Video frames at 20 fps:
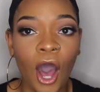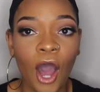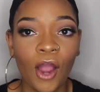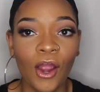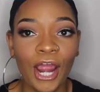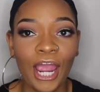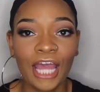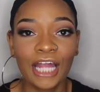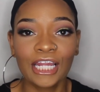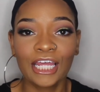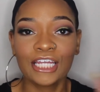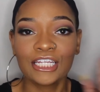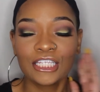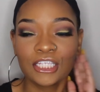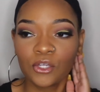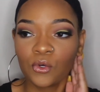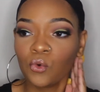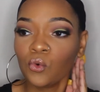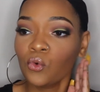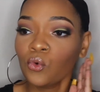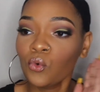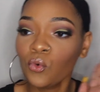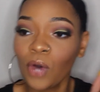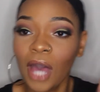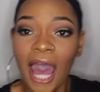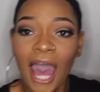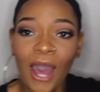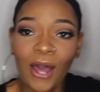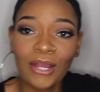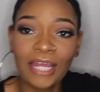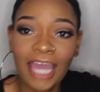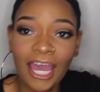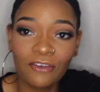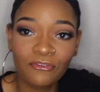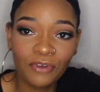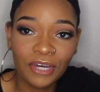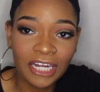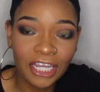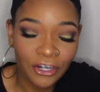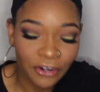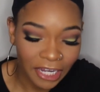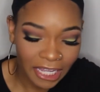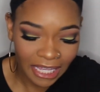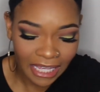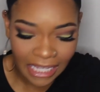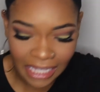All right, let's, ooh, I only have one earring